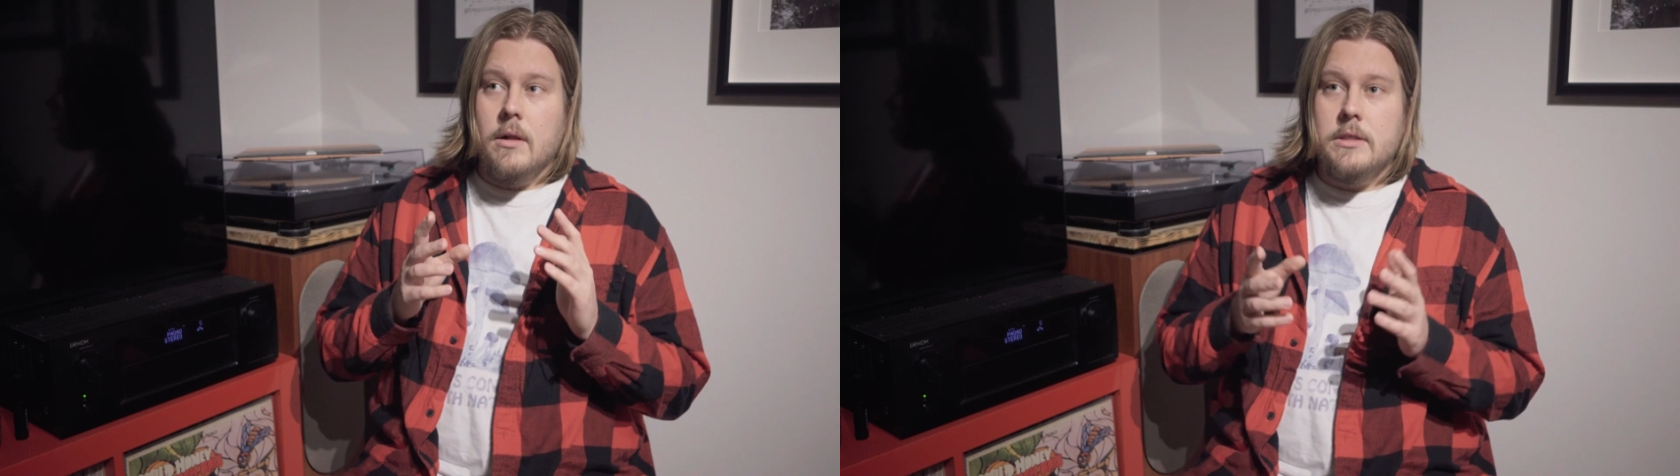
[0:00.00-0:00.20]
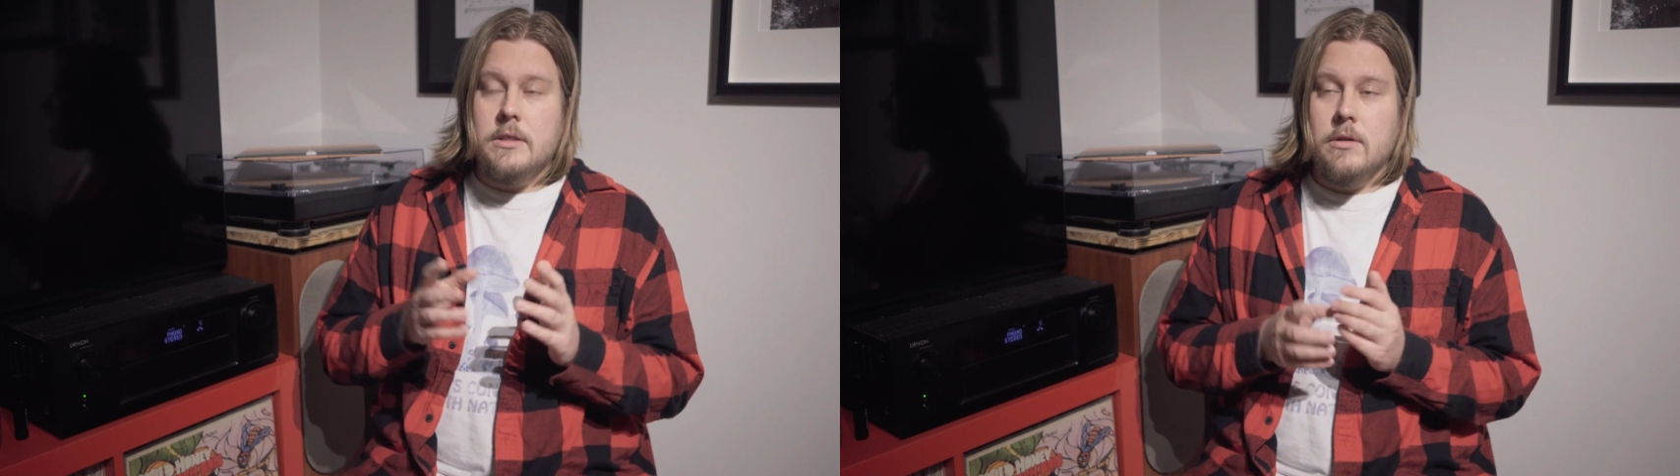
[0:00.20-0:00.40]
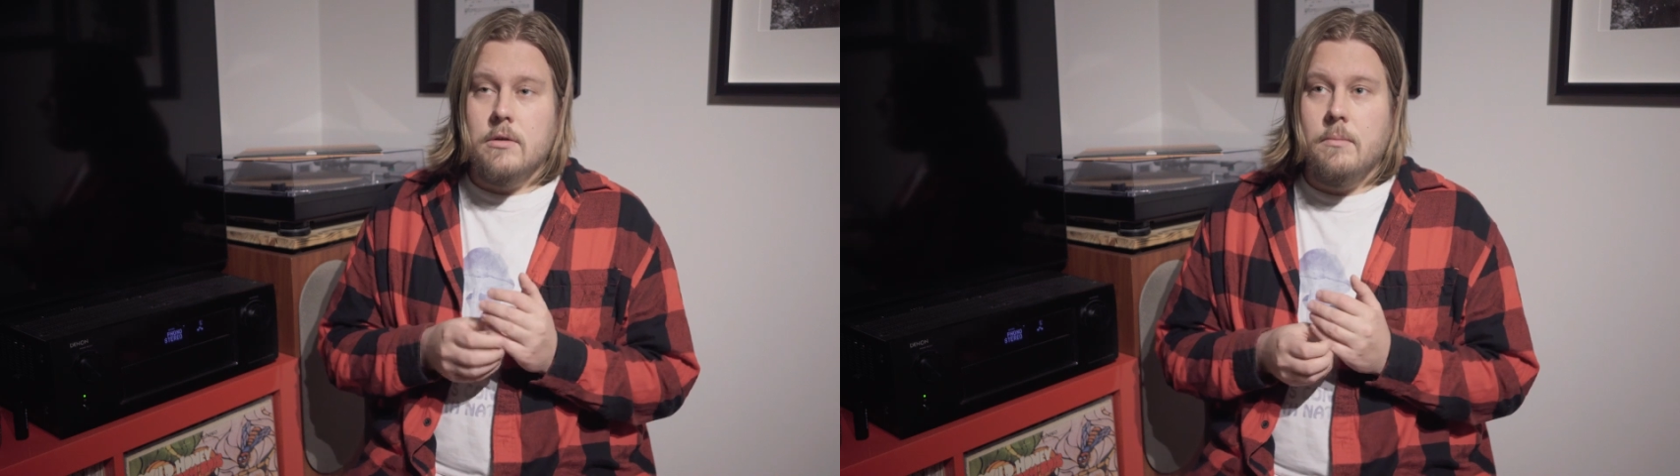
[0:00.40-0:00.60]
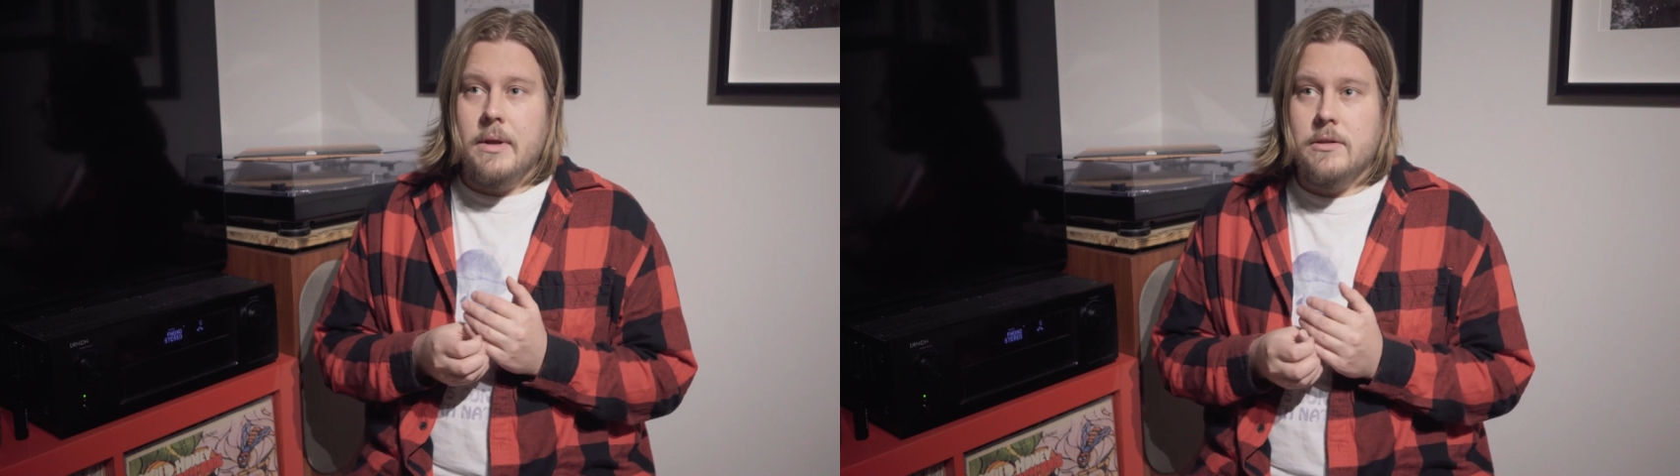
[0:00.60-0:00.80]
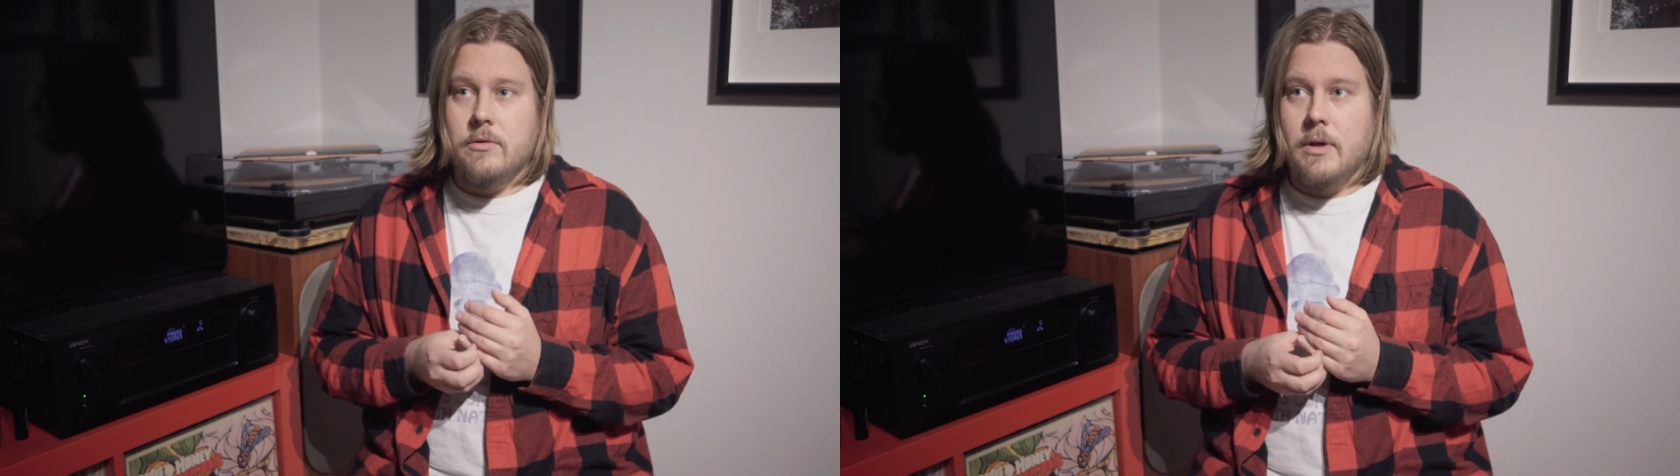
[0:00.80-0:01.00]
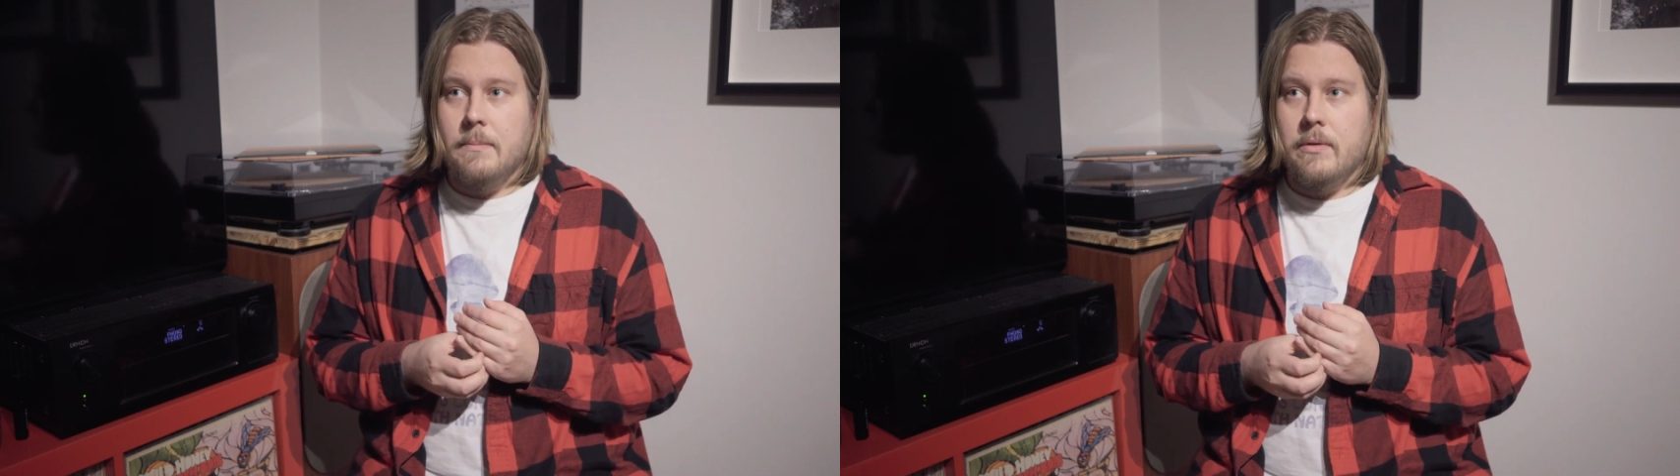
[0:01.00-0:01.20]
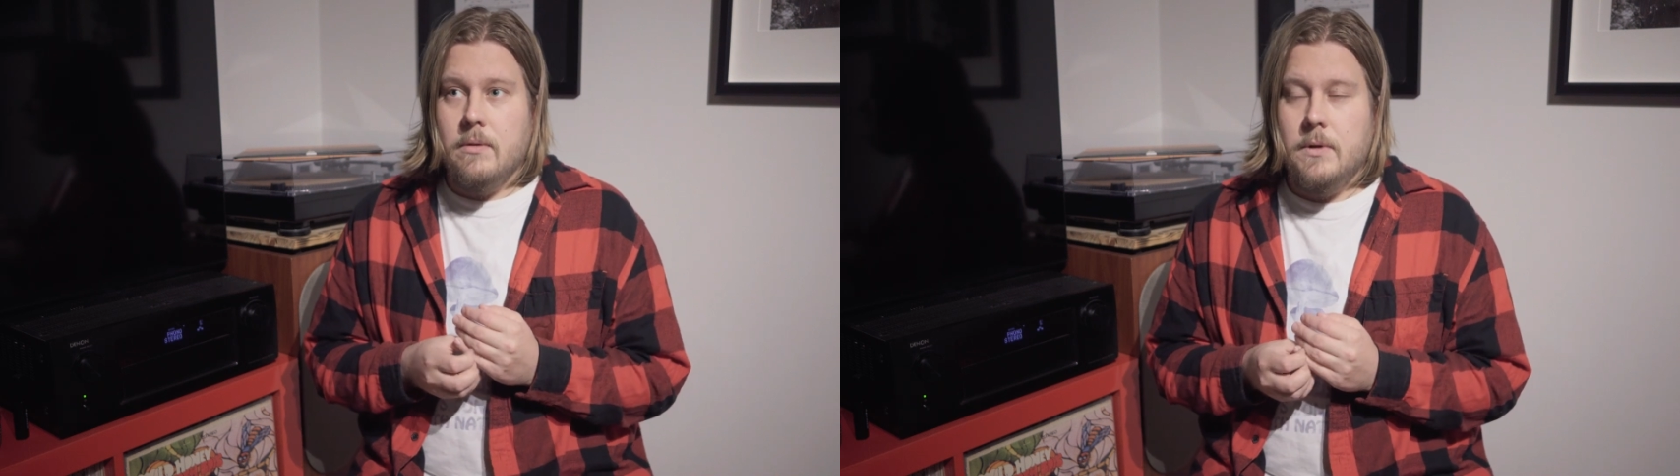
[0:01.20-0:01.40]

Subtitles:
this documentary about the